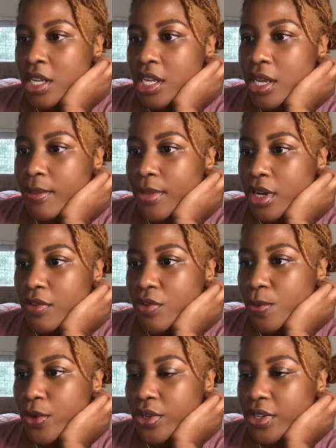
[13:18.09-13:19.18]
number of
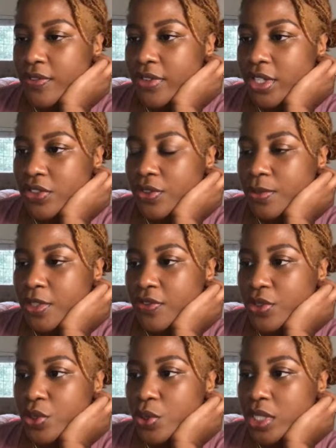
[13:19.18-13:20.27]
reported events from
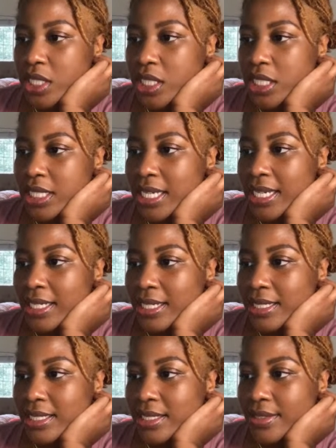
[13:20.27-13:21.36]
different sources and
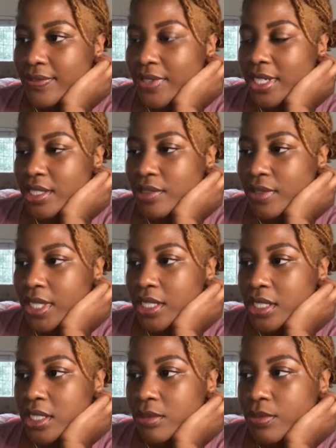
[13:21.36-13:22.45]
identifies the
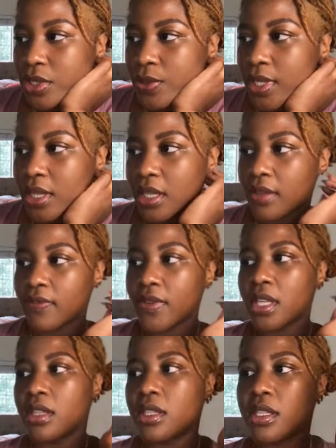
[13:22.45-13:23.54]
relationship between the
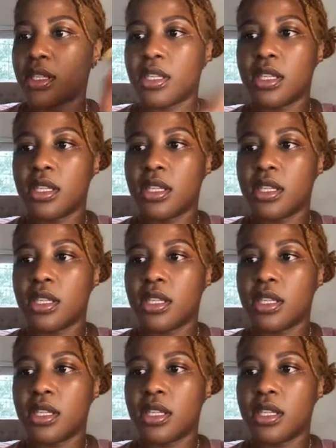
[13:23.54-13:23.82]
events.